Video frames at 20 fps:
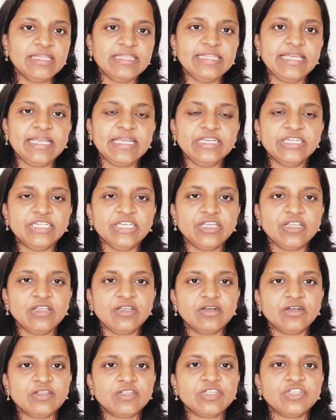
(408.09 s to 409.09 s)
The
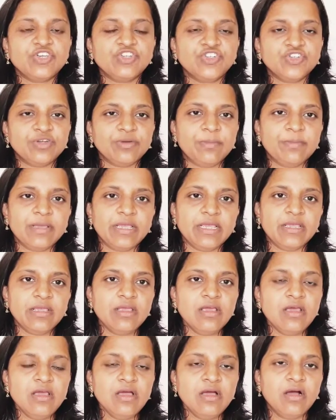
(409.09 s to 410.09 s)
interiors should
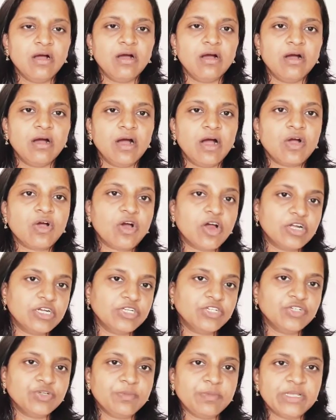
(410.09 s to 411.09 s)
be
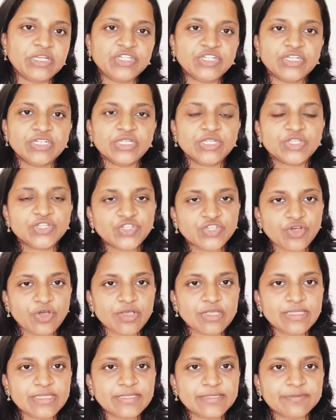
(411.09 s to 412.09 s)
according to patient's
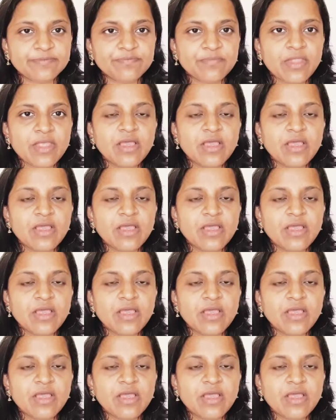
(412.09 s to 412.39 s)
choice.